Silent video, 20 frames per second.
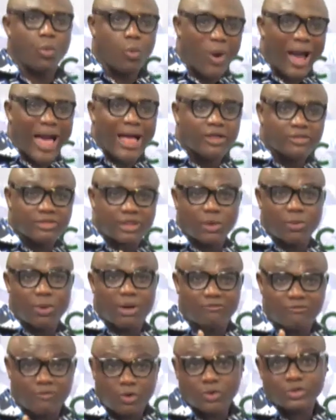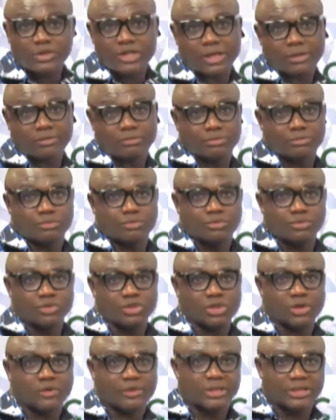while they were voting
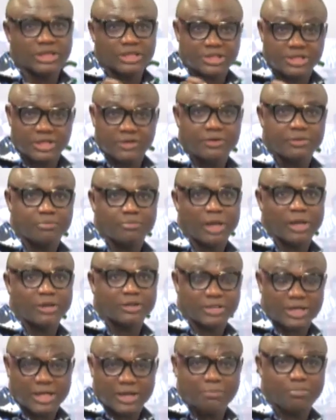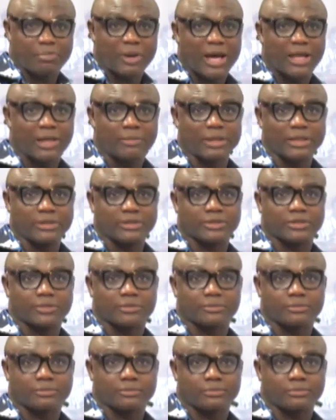during the secret balloting in Parliament.
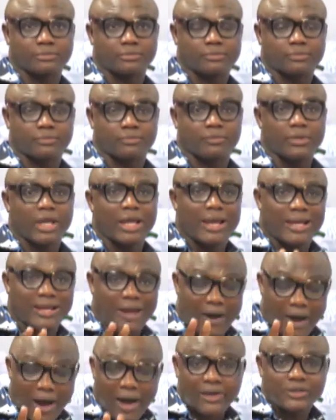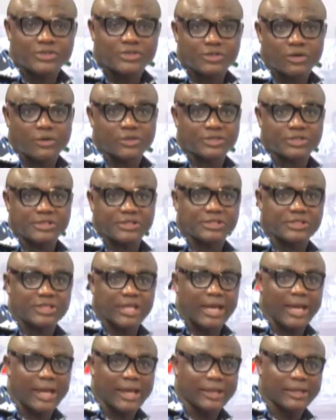Now, our source is
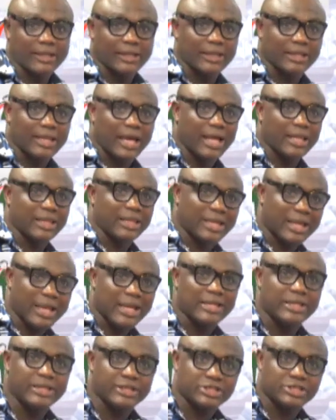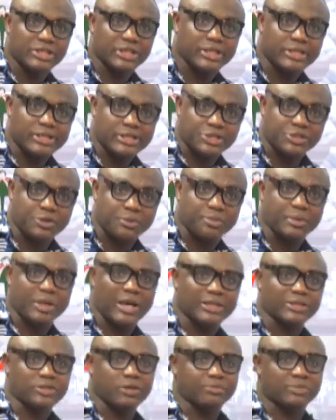saying that the N D C leadership
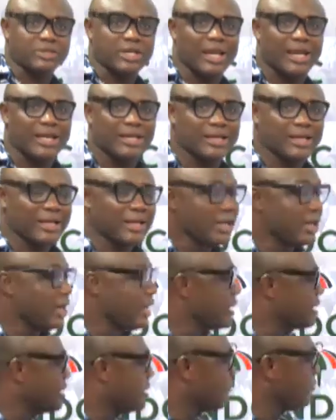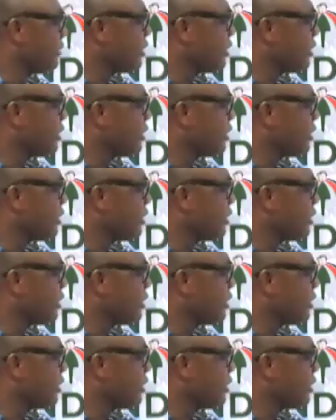has obtained the